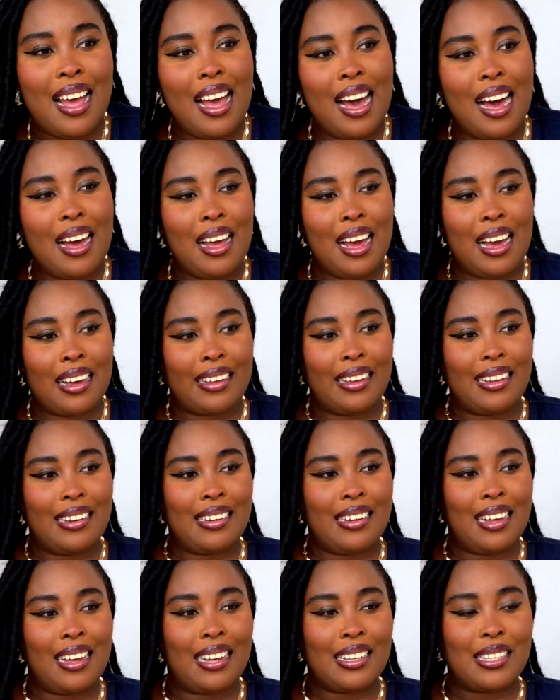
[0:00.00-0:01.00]
I
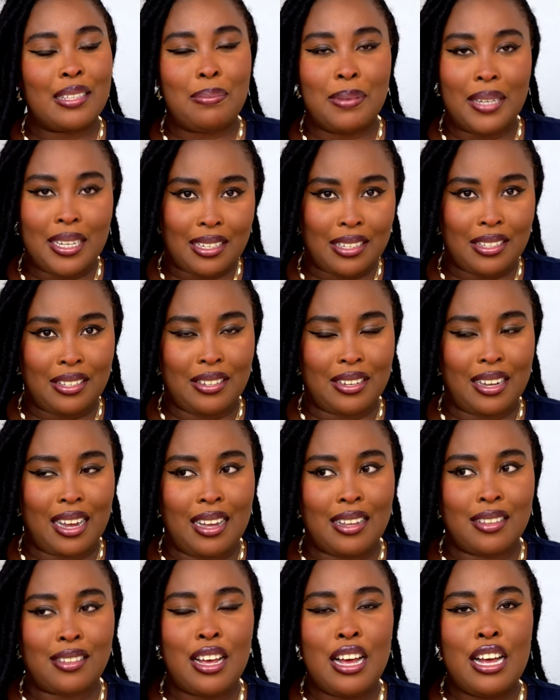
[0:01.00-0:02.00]
can explain it to you
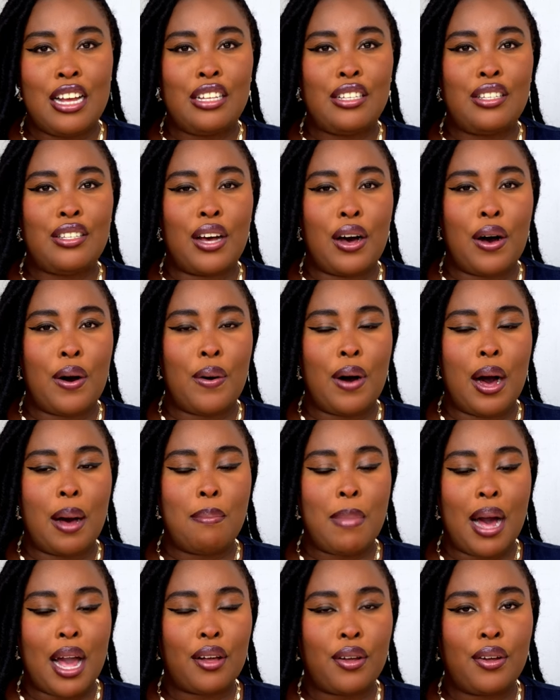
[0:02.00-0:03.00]
guys. So
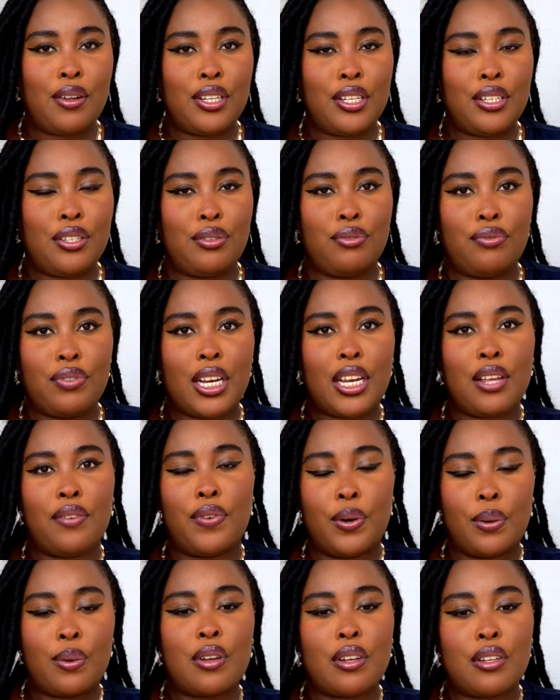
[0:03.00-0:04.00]
my goal is to really
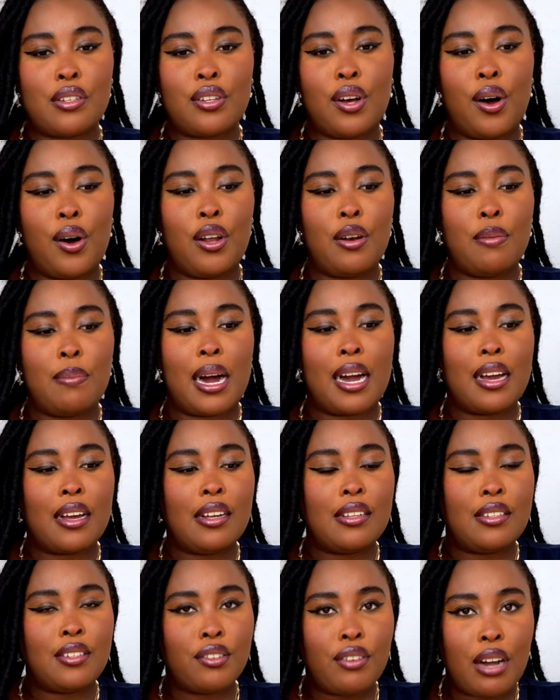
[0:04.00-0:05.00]
focus on my
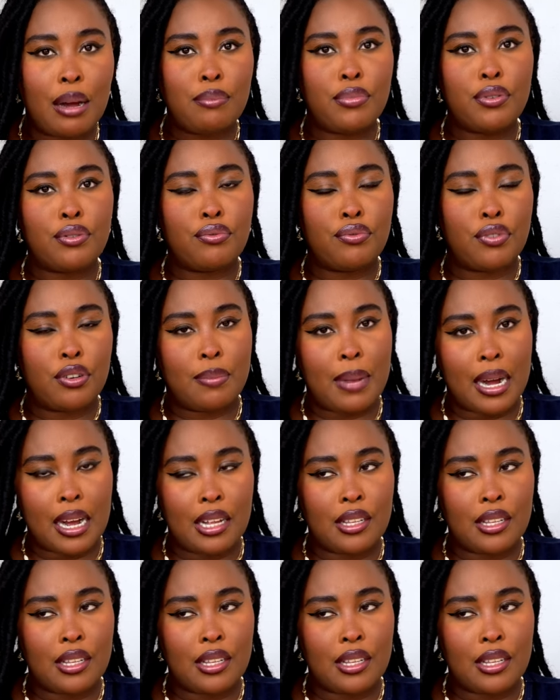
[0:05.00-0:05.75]
Instagram, to grow my